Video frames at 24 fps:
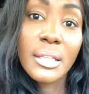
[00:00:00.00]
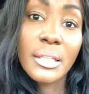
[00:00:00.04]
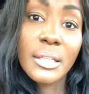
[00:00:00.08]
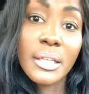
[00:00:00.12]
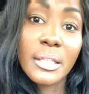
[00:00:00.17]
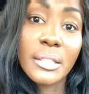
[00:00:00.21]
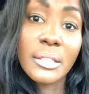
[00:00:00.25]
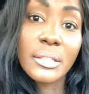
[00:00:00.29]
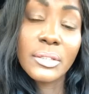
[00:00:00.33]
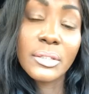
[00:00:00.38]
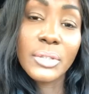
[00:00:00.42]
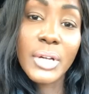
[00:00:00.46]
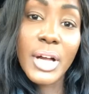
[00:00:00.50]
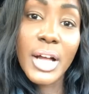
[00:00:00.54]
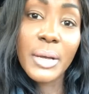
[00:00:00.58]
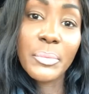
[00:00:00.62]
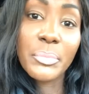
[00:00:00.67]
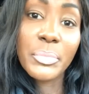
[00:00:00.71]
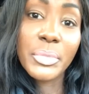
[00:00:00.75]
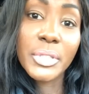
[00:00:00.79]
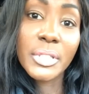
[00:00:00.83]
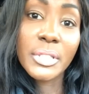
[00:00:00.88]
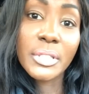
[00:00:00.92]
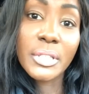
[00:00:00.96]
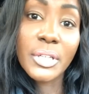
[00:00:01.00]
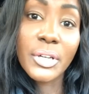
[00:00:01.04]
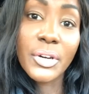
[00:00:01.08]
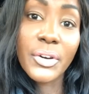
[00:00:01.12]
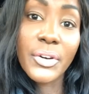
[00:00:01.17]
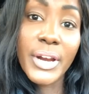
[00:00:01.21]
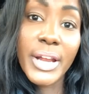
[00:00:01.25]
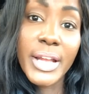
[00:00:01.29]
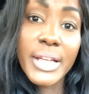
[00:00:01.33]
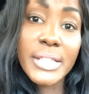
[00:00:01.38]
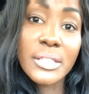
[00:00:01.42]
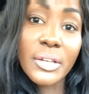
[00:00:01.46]
Yellow Abba,
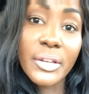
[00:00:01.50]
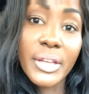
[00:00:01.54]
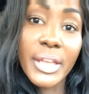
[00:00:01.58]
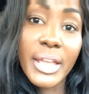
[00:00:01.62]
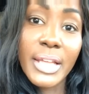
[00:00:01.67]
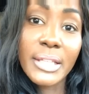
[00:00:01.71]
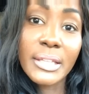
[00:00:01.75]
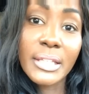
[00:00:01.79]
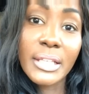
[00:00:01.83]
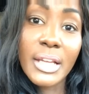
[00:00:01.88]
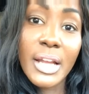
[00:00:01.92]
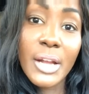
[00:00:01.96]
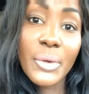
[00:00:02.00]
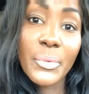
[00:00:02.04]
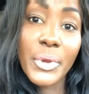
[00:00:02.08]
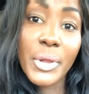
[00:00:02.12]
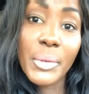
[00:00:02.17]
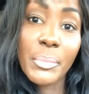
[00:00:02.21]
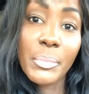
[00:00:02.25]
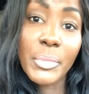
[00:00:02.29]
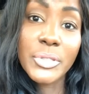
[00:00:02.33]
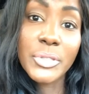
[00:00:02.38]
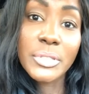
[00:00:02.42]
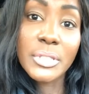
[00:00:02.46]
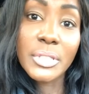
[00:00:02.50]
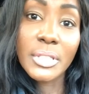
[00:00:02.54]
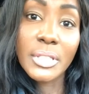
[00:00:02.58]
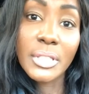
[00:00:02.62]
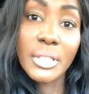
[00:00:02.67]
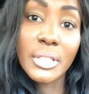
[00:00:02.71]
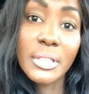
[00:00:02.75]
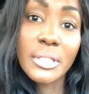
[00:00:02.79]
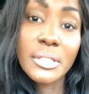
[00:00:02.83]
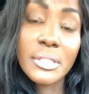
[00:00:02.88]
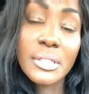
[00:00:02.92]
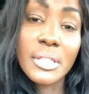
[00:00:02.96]
congrats. Okay, I think I read most of
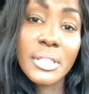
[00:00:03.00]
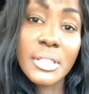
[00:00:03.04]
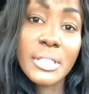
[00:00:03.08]
these,